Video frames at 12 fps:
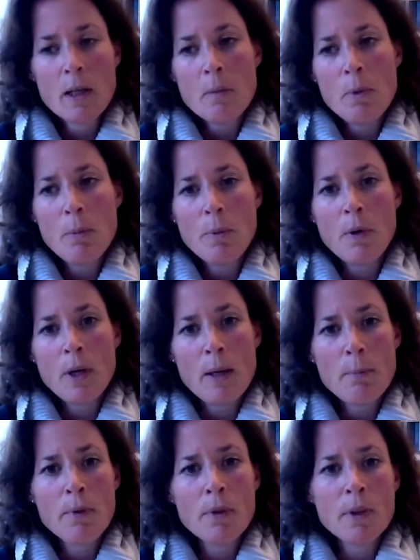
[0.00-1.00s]
people are
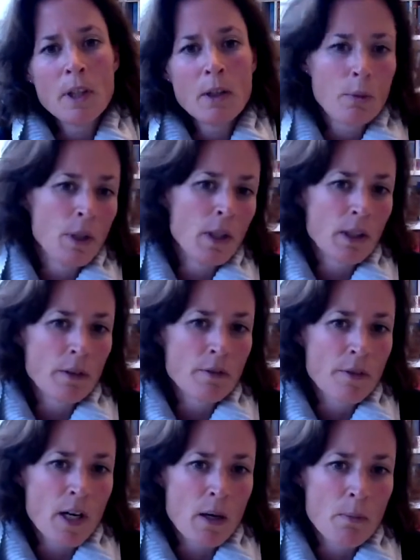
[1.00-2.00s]
happier in greener
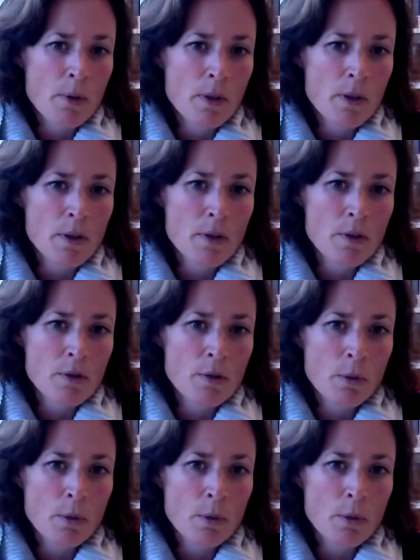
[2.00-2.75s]
environments,